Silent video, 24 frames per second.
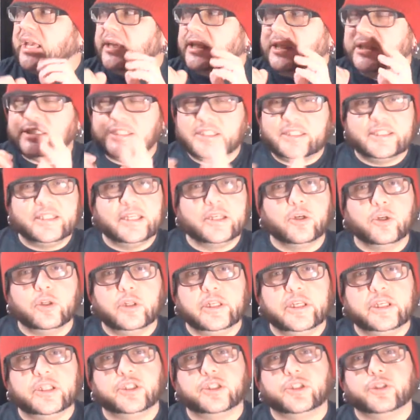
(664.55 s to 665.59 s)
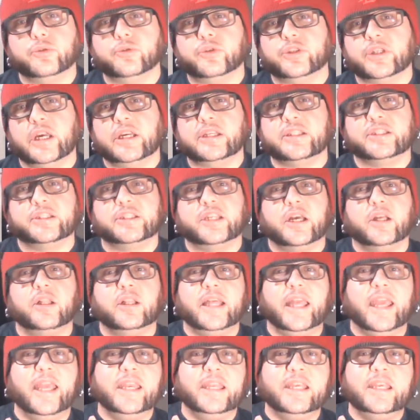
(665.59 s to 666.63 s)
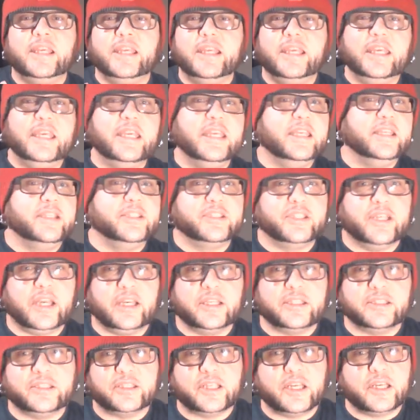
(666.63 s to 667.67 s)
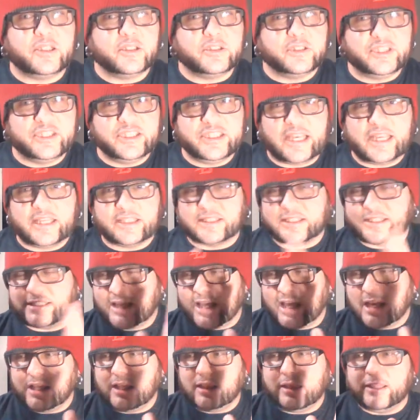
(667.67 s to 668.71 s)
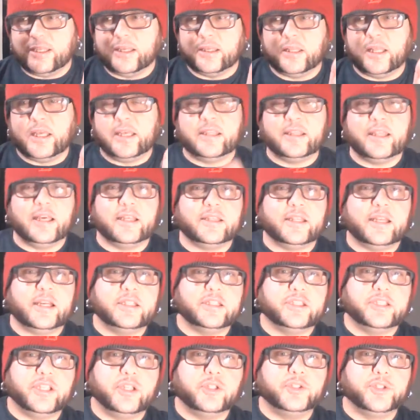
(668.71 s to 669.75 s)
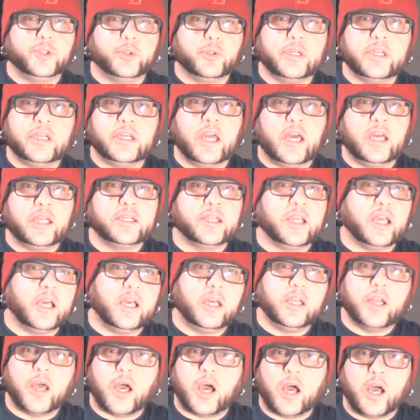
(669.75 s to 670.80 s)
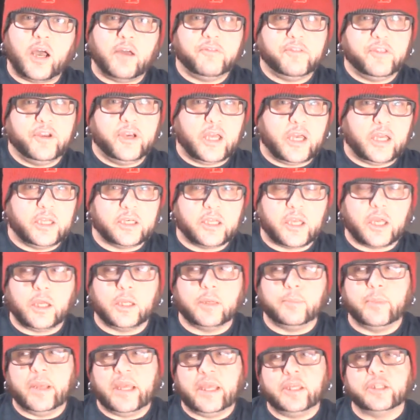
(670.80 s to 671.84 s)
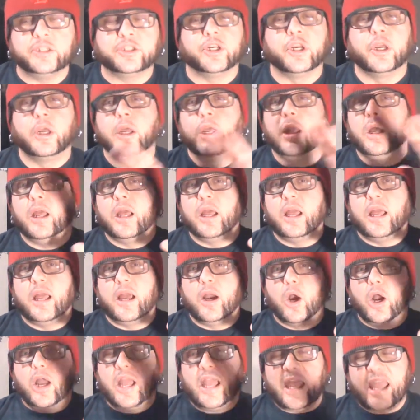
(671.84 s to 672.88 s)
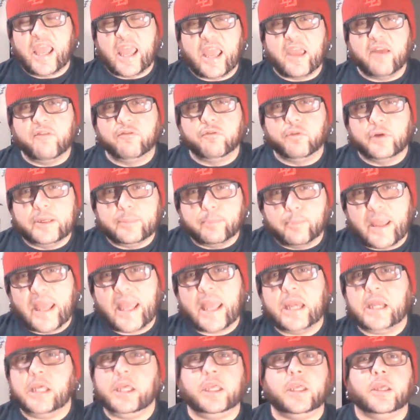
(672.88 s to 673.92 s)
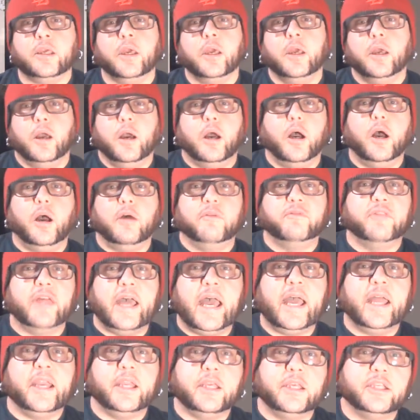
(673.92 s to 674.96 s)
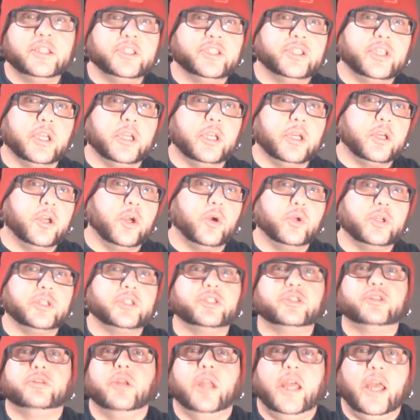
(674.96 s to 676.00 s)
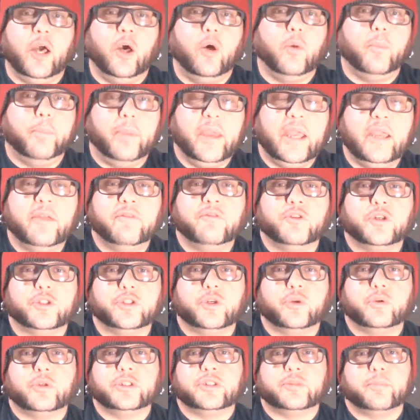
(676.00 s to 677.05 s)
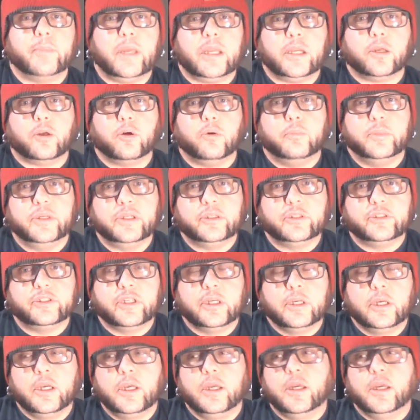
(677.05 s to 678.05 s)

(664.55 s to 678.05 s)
any single issues I sell, any keys I sell, sets, anything like that that I sell during non-con, off the non-con page every penny of that is going to go to help pay for Tuna's medical bills.